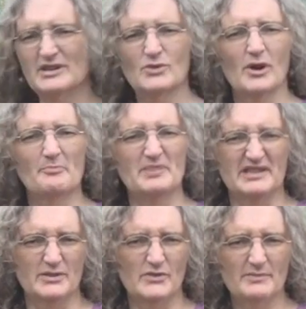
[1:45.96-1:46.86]
been quite
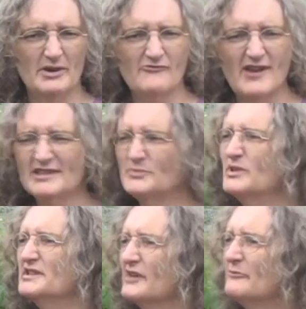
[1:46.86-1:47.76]
busy with my
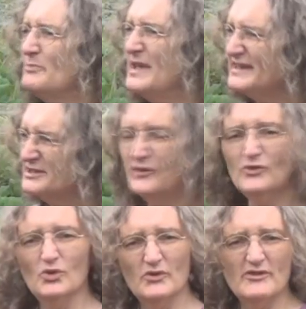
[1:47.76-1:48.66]
raspberries. I've picked
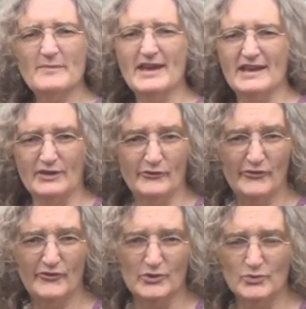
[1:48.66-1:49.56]
off all the remaining
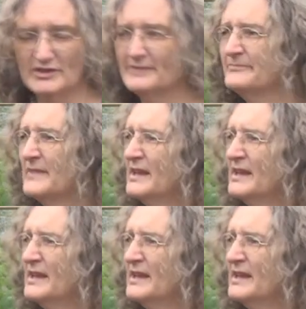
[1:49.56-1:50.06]
fruit,